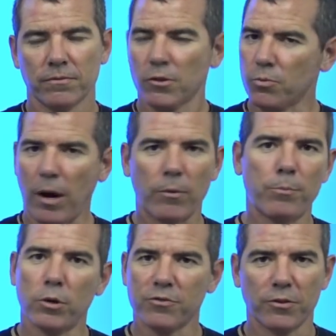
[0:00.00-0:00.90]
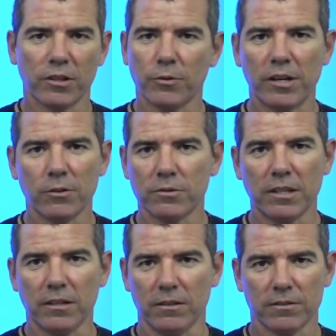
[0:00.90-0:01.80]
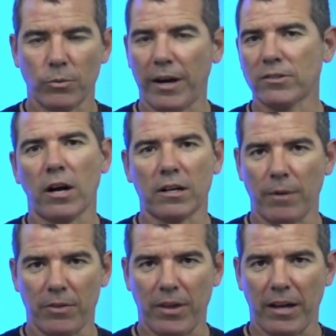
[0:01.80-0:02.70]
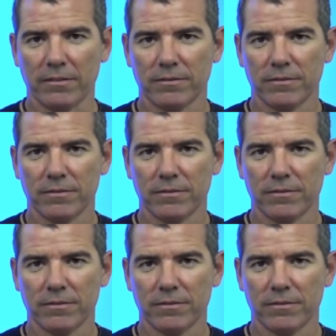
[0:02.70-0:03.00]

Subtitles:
So that's why we push for the Green New Deal. That's why I talk about that.